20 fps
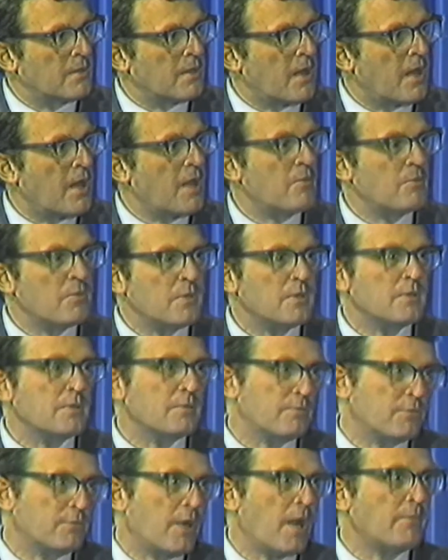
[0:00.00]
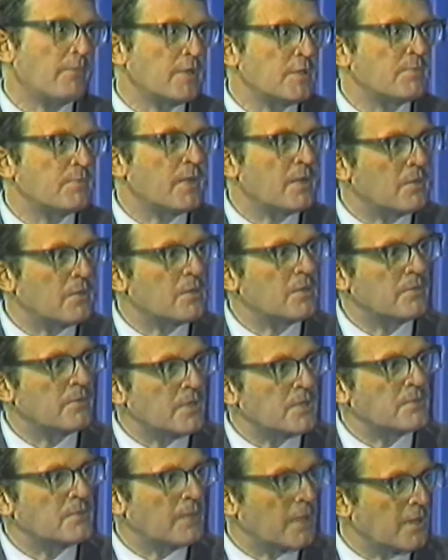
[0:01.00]
And we'll probably spend all the
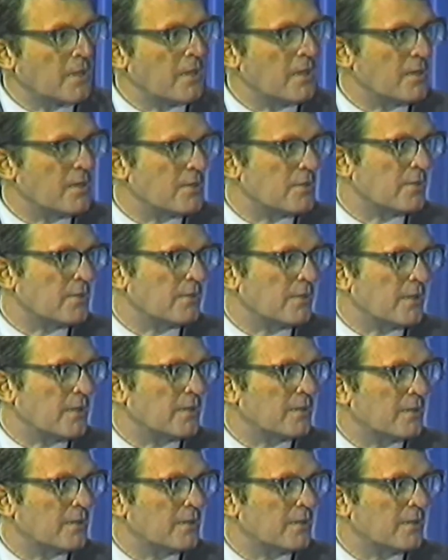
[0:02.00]
rest of my days in New England.